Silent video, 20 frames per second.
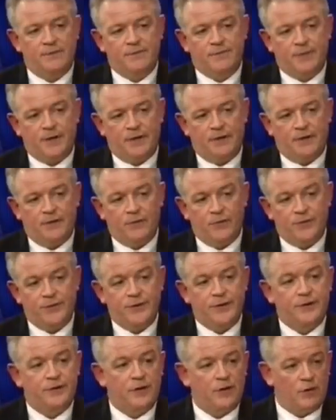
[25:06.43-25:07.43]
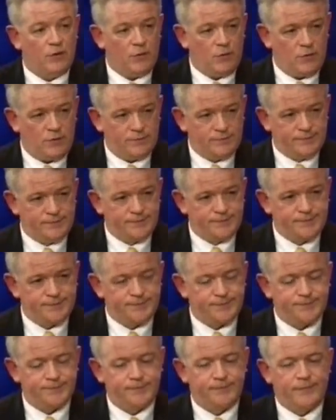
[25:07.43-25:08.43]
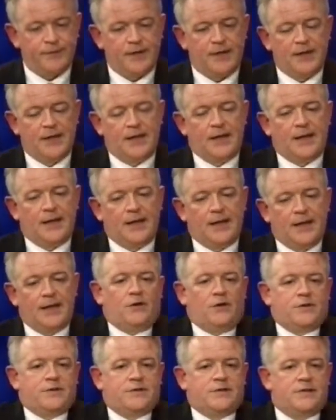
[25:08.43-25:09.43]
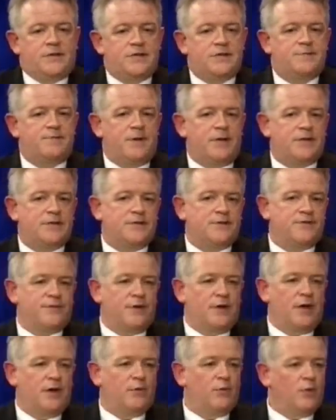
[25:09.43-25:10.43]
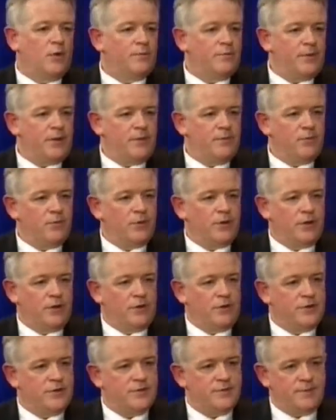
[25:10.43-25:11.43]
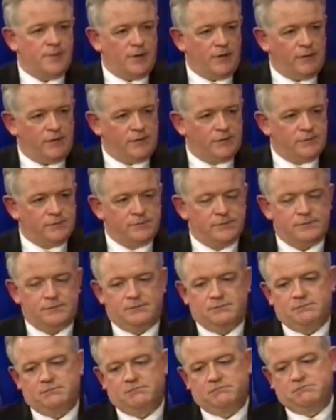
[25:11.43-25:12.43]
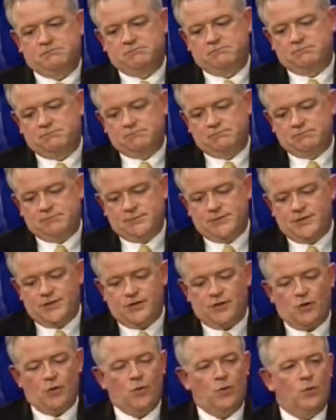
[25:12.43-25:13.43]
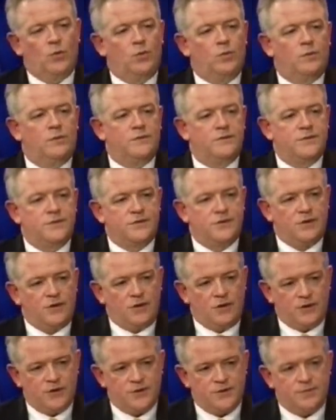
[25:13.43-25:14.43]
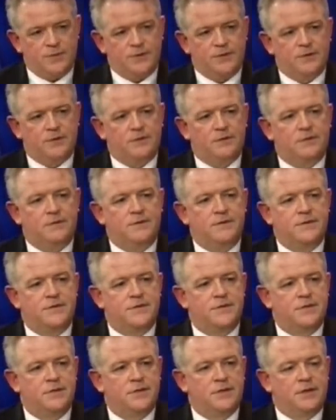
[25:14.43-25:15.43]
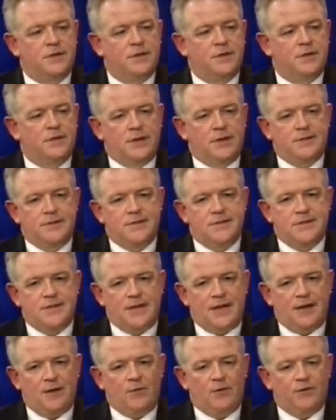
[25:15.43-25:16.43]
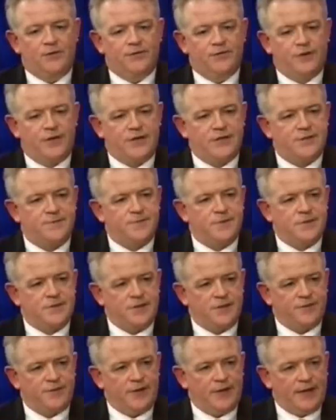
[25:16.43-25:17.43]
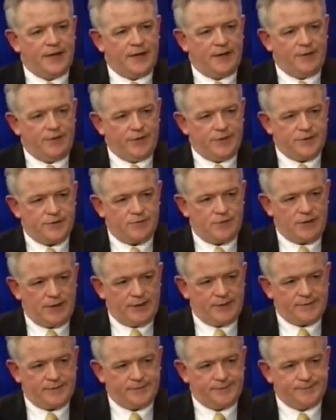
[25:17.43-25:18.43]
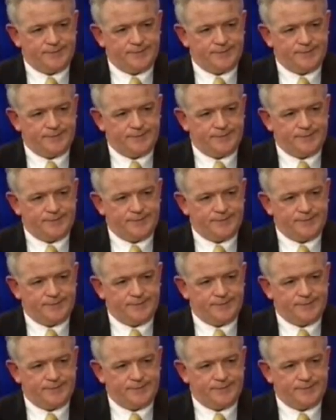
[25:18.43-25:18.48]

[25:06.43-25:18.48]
period within the law. It also specified where people cannot smoke. Schools, hospitals, stairwells, very specific areas, right?